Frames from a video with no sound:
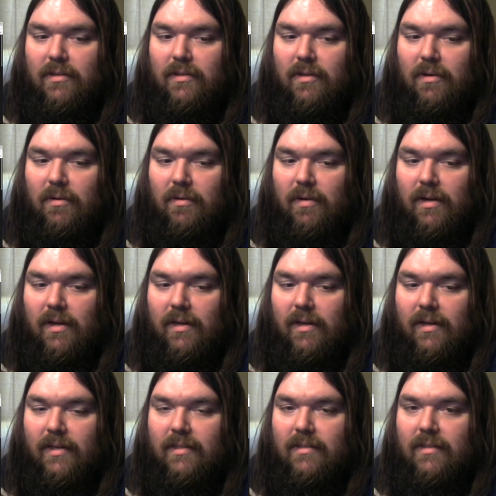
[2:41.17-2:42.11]
So uh,
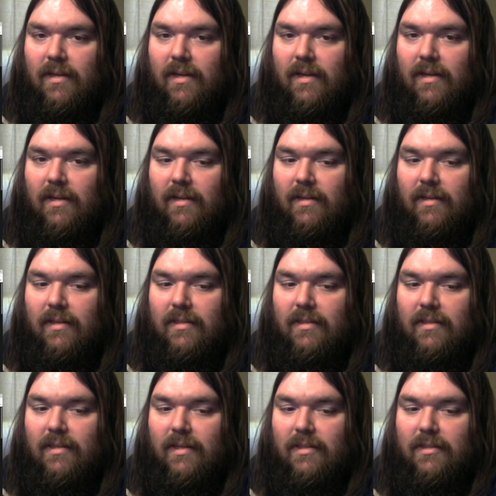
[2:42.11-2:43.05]
let's uh,
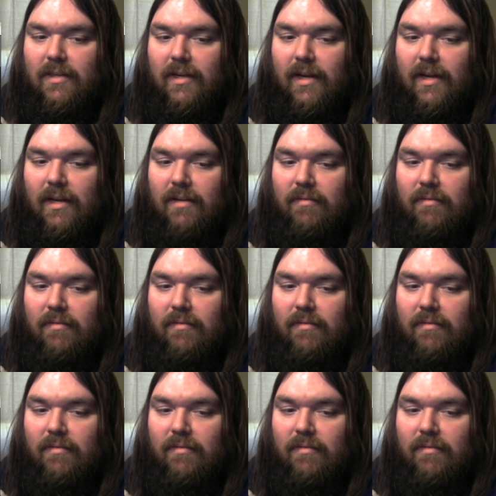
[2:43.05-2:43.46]
let's let's check out